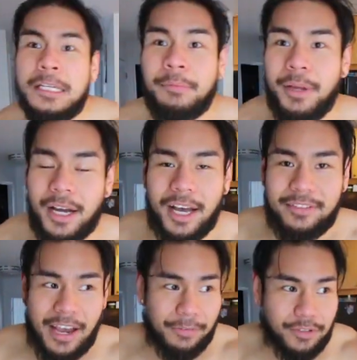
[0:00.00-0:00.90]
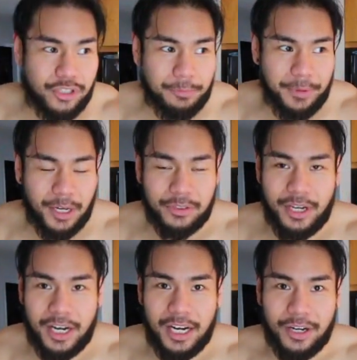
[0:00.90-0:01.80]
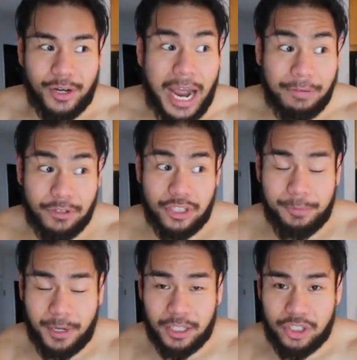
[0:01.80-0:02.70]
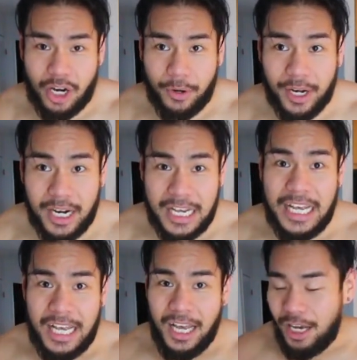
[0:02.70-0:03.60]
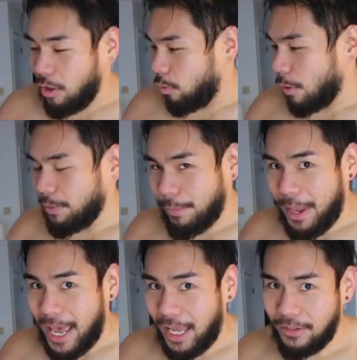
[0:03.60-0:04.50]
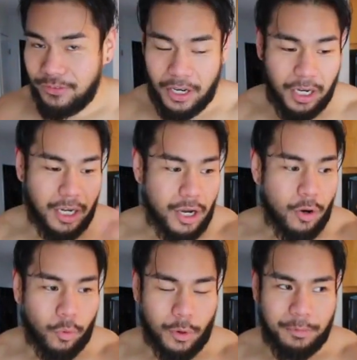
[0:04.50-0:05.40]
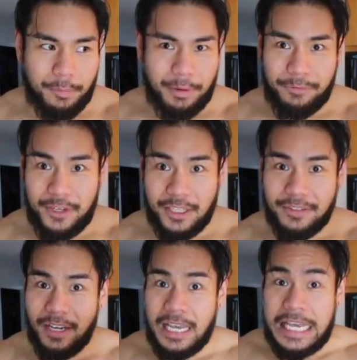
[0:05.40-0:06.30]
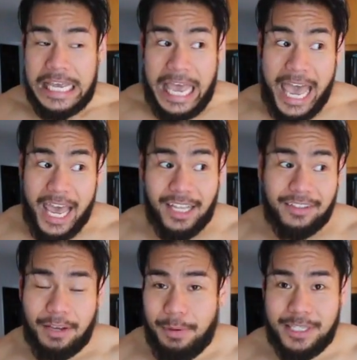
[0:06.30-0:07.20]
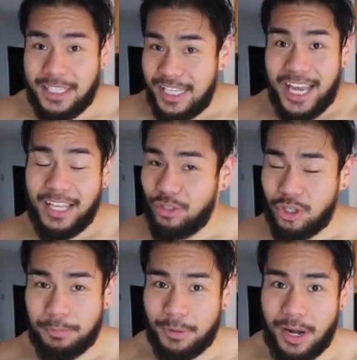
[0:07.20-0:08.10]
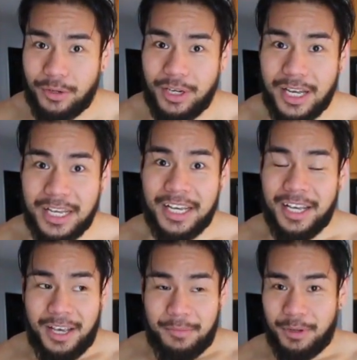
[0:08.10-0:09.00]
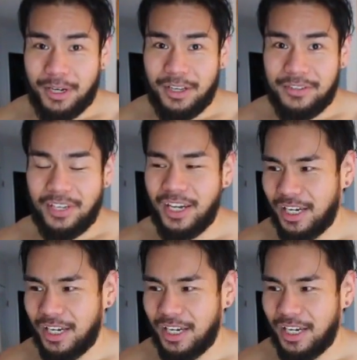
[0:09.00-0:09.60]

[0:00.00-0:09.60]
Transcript: But yeah, guys, after jumping out of the shower, warmed up my hands, warmed up my feet, and basically I had to jump around because